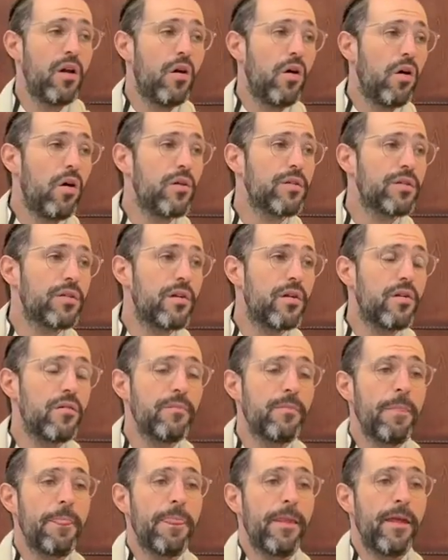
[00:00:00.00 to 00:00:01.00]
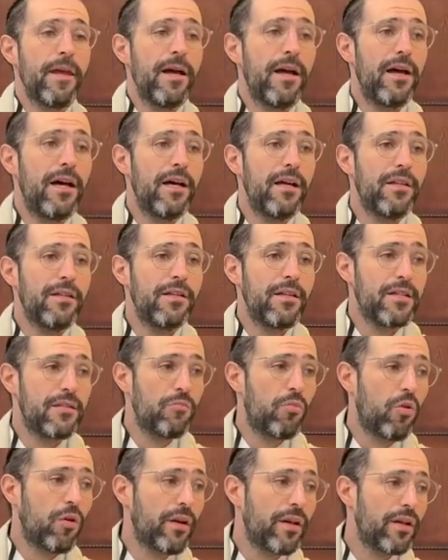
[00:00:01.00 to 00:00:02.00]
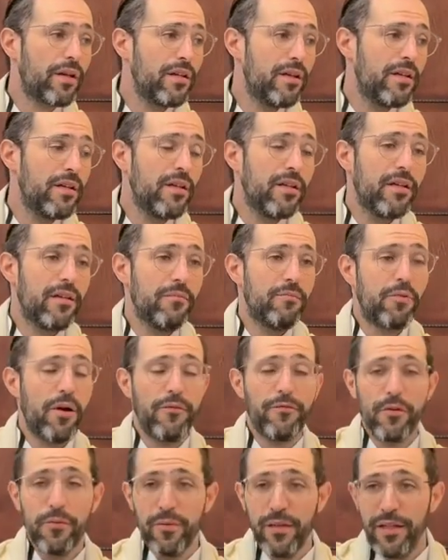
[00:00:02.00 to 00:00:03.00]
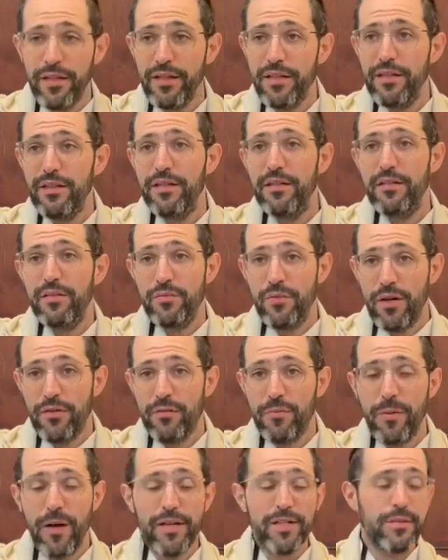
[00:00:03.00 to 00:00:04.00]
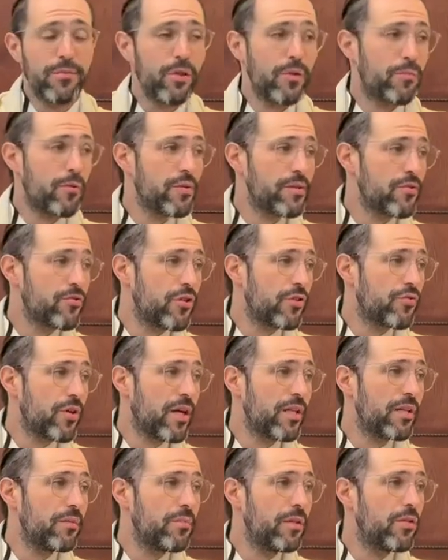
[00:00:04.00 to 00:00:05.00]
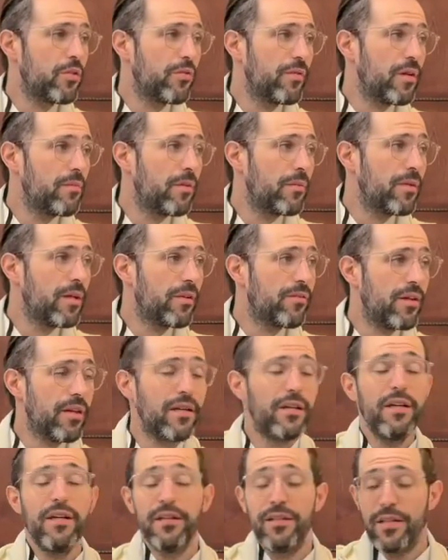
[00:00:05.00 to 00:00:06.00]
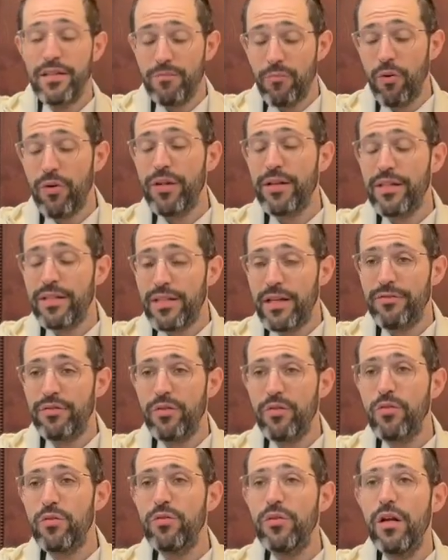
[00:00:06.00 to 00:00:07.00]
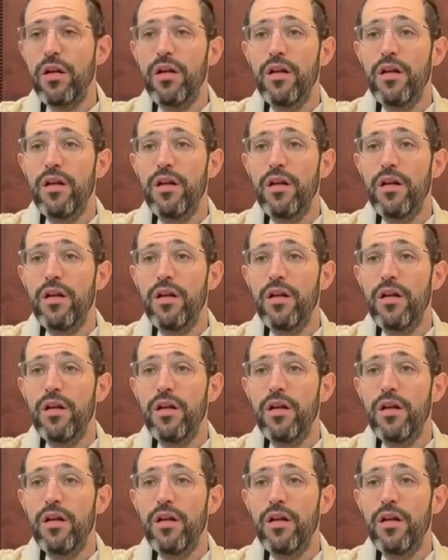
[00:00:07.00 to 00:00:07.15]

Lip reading: Also, this morning, preferably, wherever possible, a person should try to be tovil b'mikveh. This morning, this afternoon,